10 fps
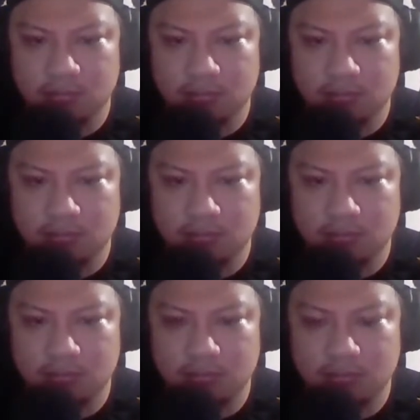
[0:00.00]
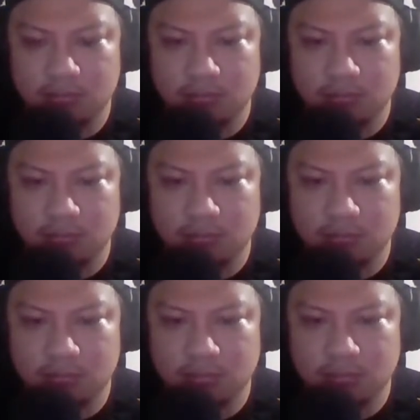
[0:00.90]

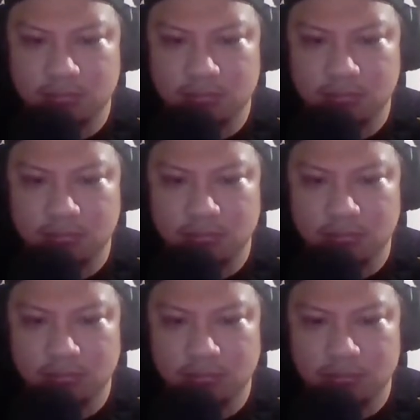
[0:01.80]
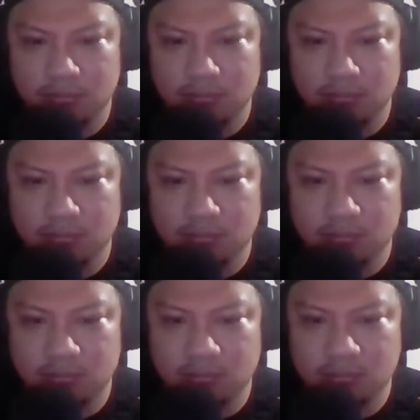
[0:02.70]

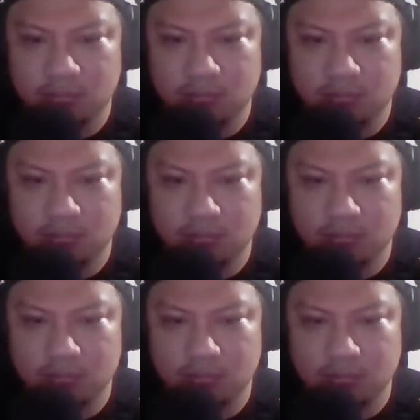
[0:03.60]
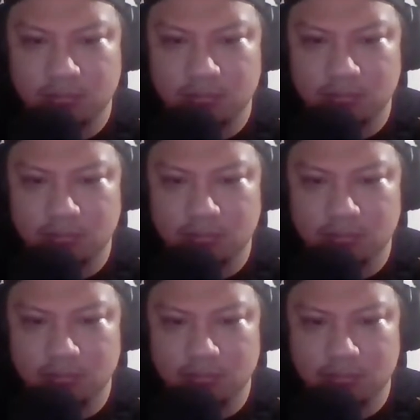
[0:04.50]

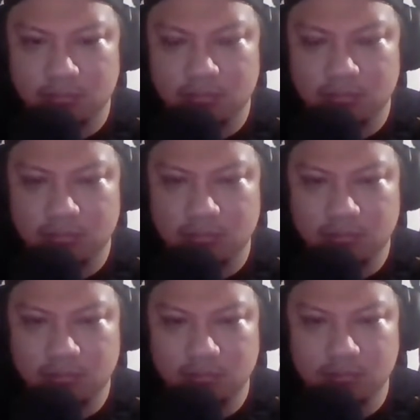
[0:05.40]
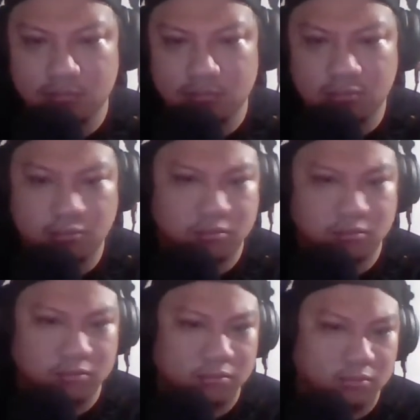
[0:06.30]

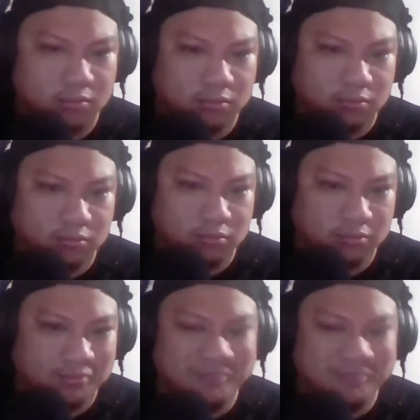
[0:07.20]
[no speech]